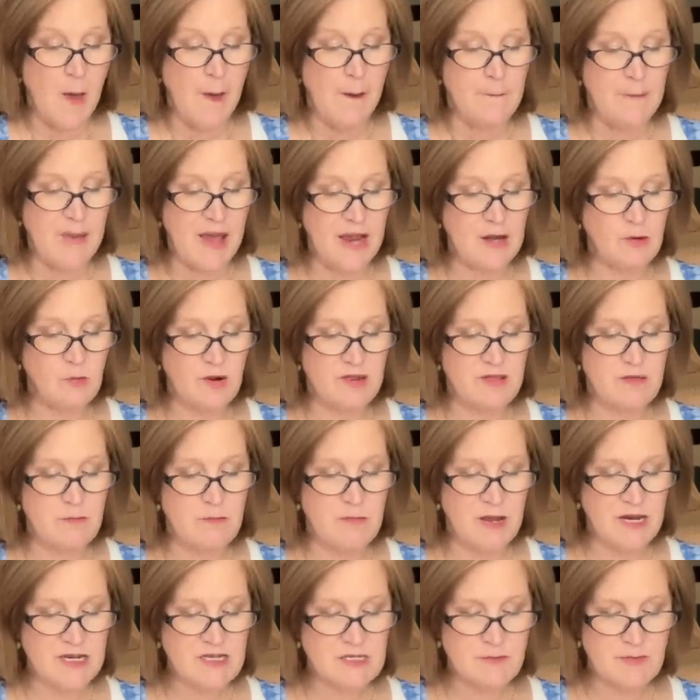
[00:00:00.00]
made with
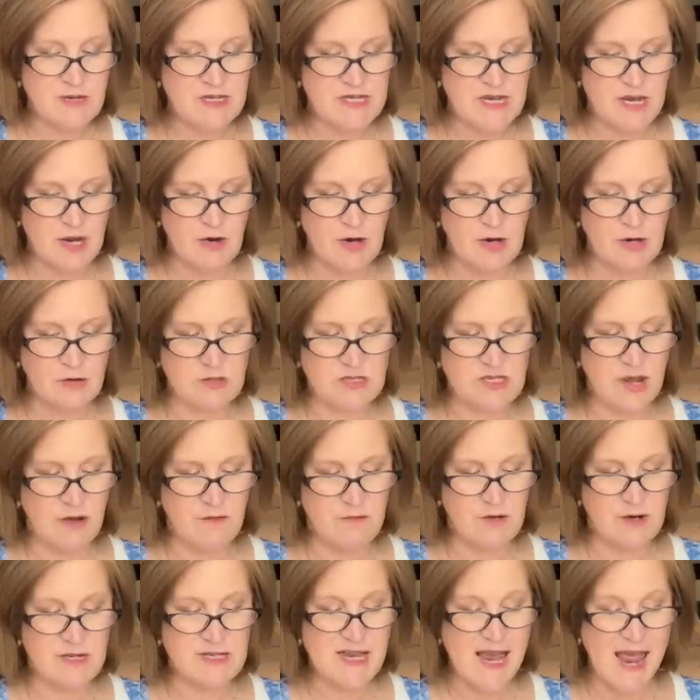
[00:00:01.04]
mixed materials of
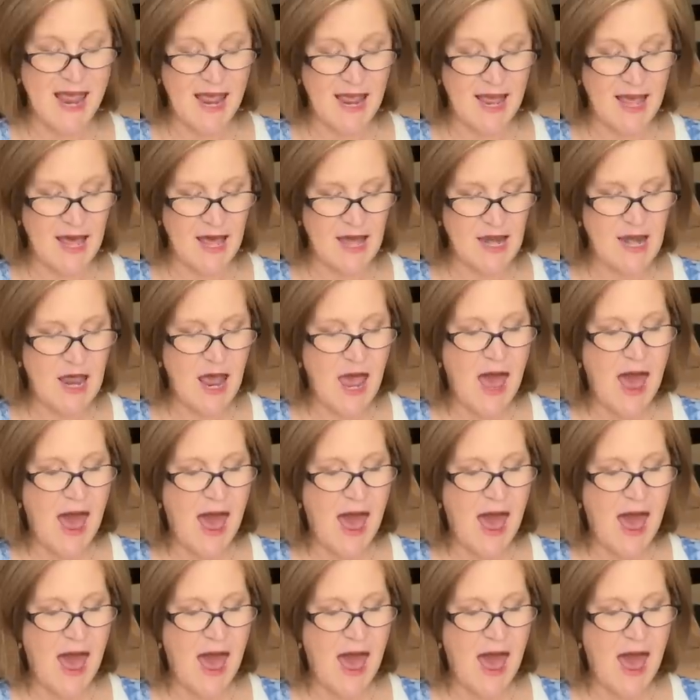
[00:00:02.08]
rattan,